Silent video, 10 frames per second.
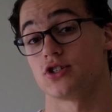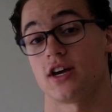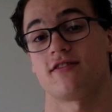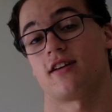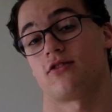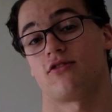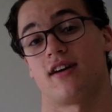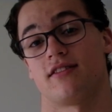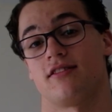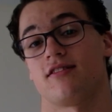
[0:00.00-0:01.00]
chest
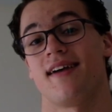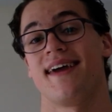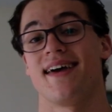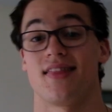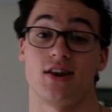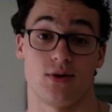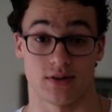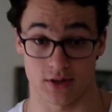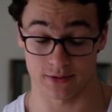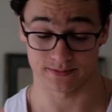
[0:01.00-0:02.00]
exercises that you can
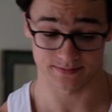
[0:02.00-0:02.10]
do.